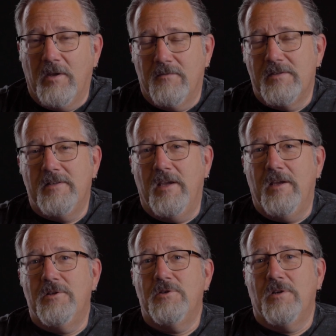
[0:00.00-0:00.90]
We have a
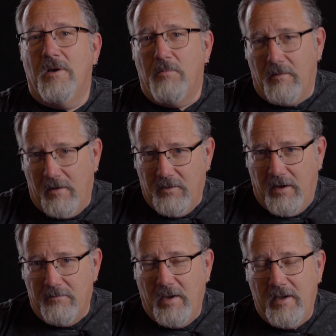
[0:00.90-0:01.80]
stage, we have
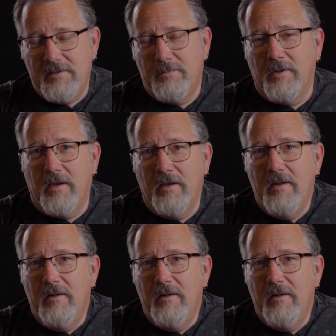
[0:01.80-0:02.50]
live bands play,